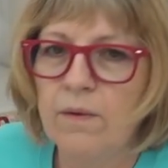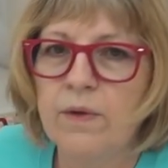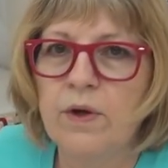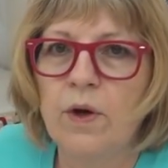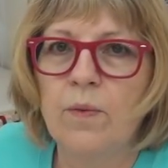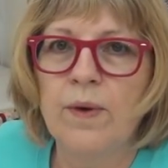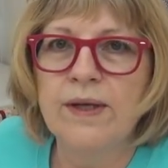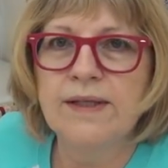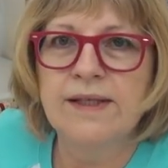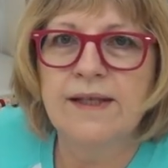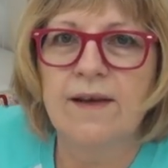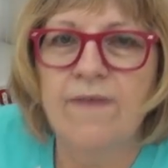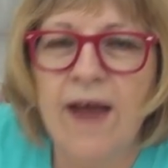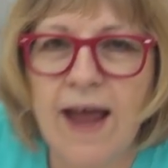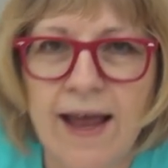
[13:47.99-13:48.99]
Don't want
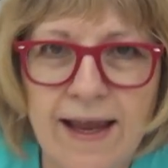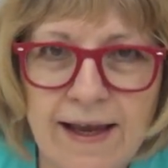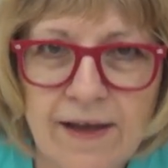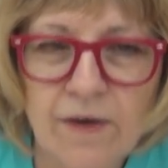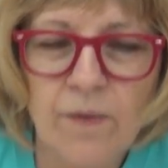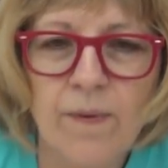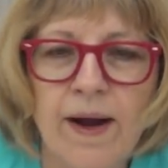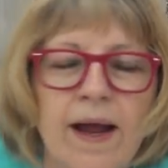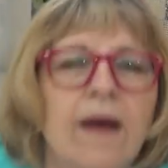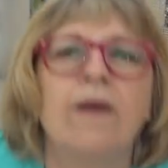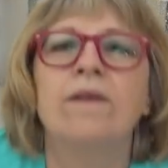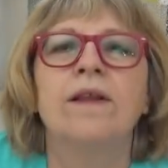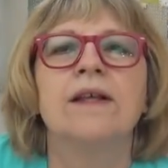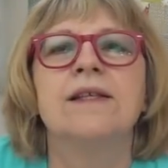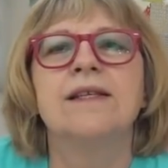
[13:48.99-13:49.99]
stuff hanging
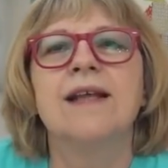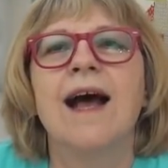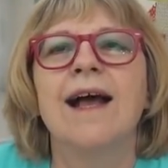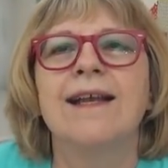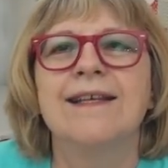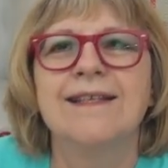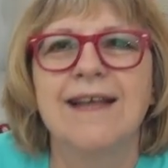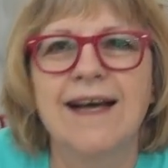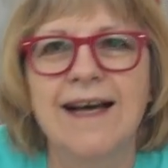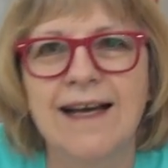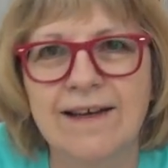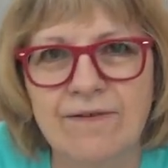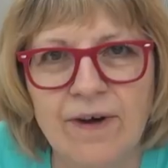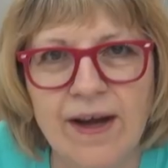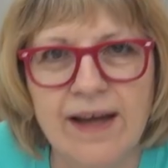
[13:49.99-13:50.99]
around that's not
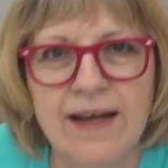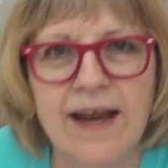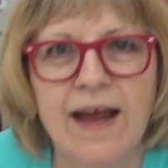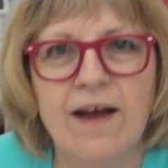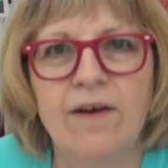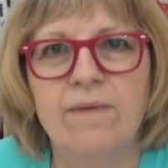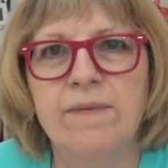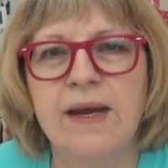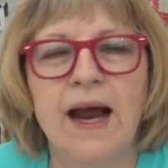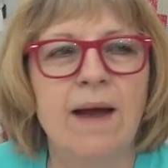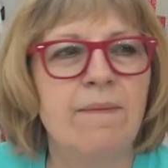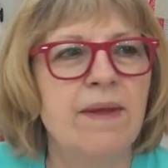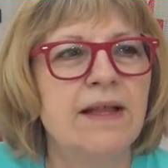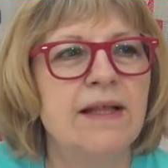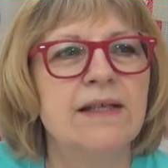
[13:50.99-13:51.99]
done right now. I mean,
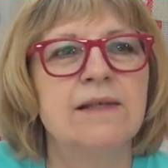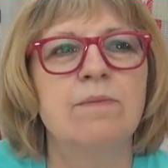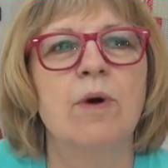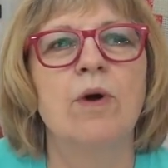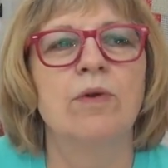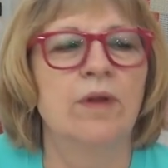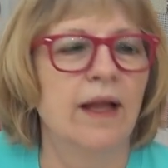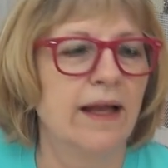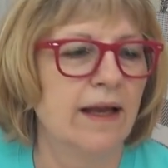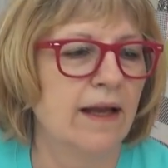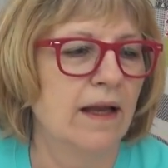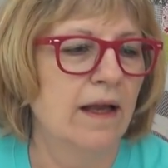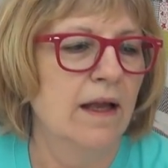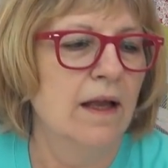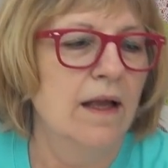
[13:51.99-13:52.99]
I'm in this mode
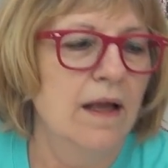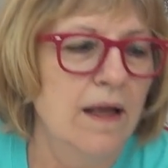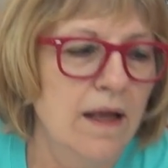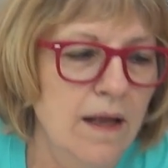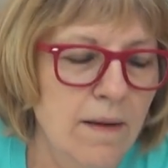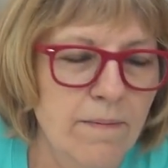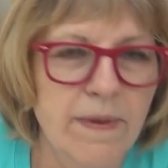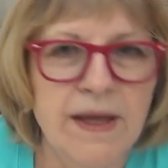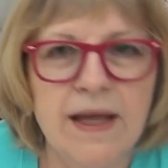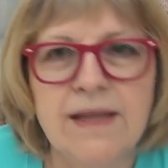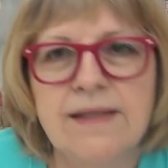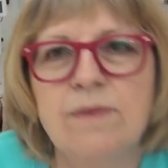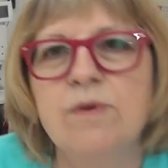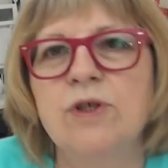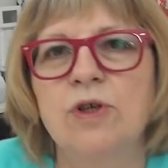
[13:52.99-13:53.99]
like,
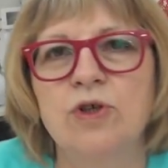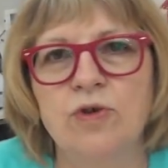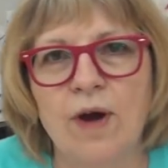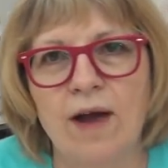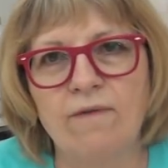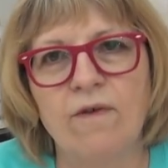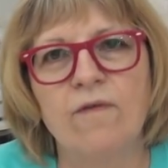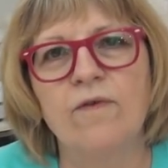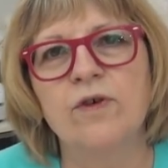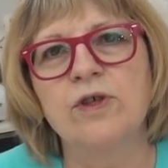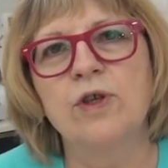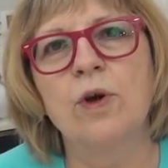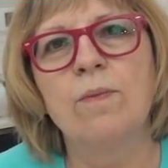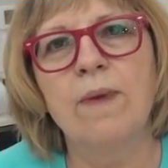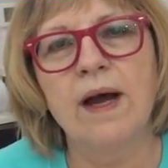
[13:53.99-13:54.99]
because I was on travel for
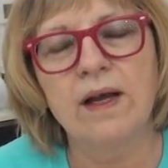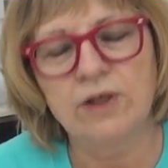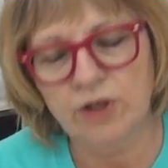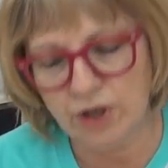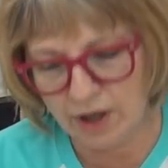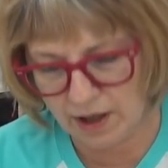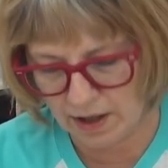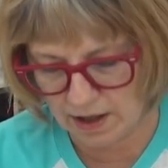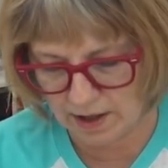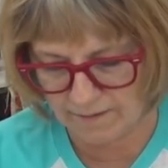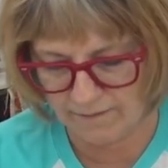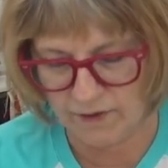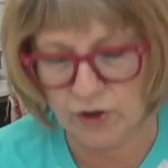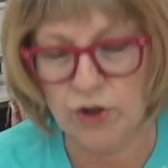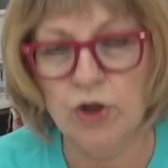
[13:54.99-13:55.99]
so much and
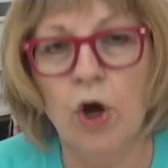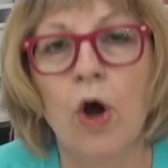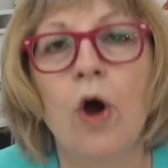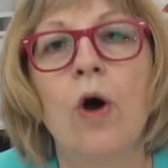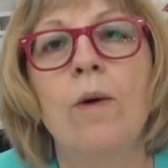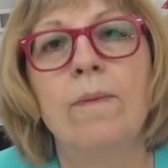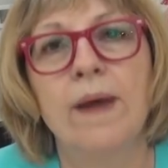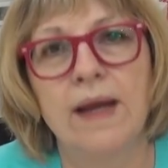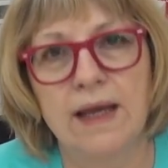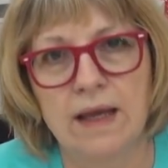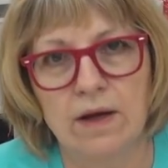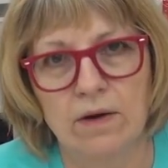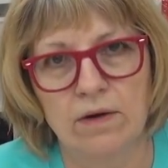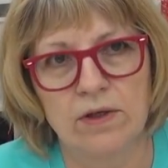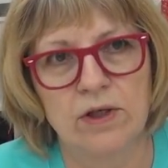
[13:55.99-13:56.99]
for so many
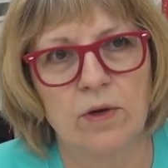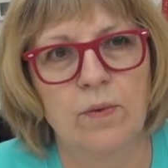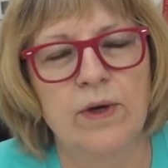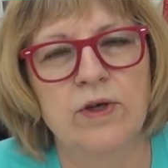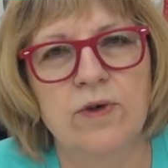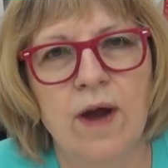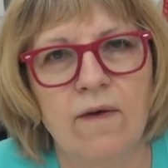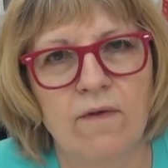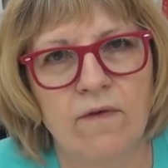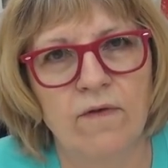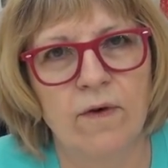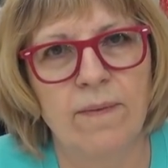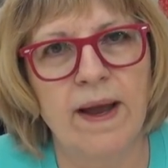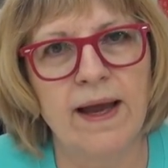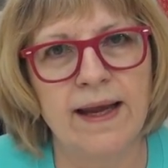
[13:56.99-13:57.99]
years, you know, we travel
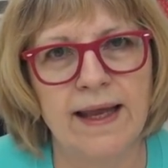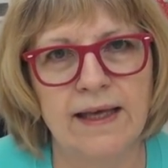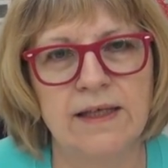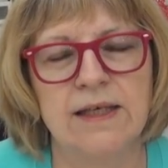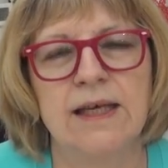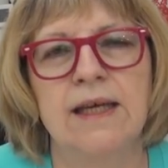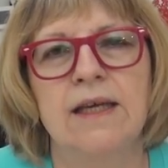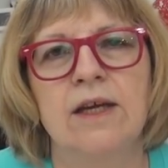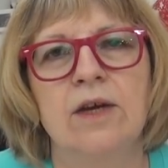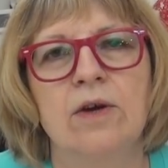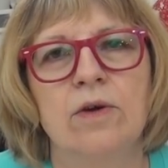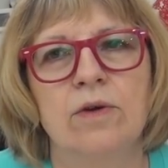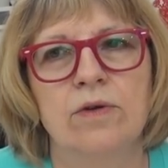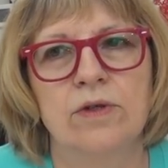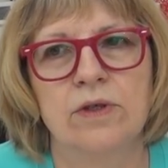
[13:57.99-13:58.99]
for about eighteen
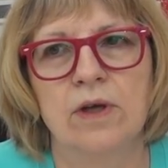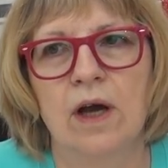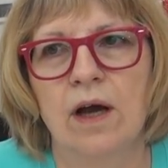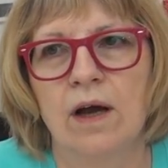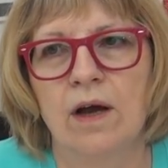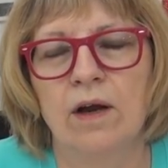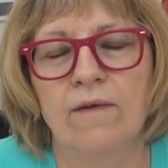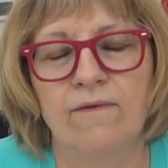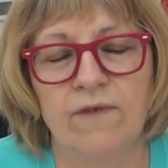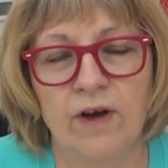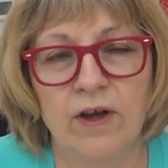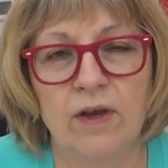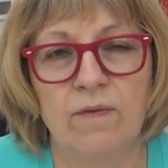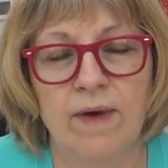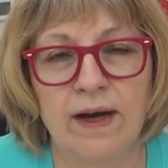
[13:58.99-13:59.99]
years uh, on a
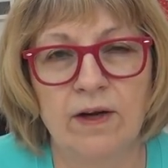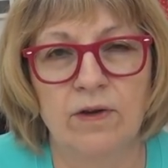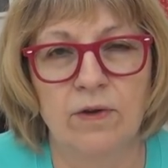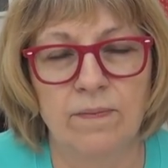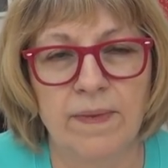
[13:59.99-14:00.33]
fairly regular